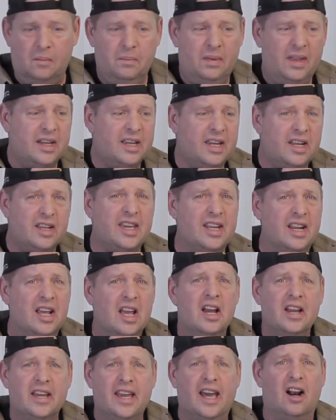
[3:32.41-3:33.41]
then
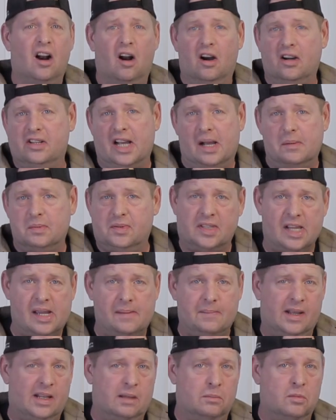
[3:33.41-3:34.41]
you got a hard time
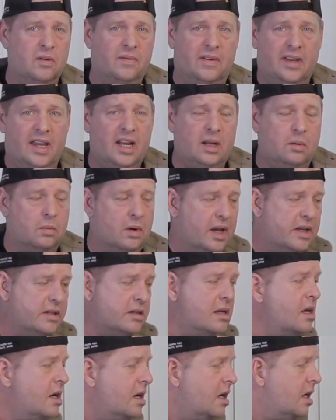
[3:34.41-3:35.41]
seeing him in the movie
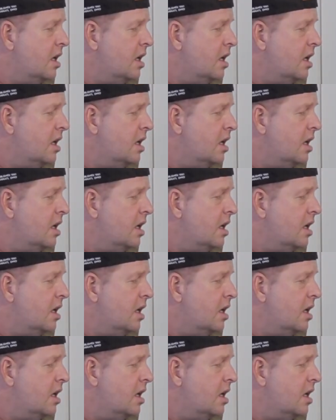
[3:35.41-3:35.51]
anyways.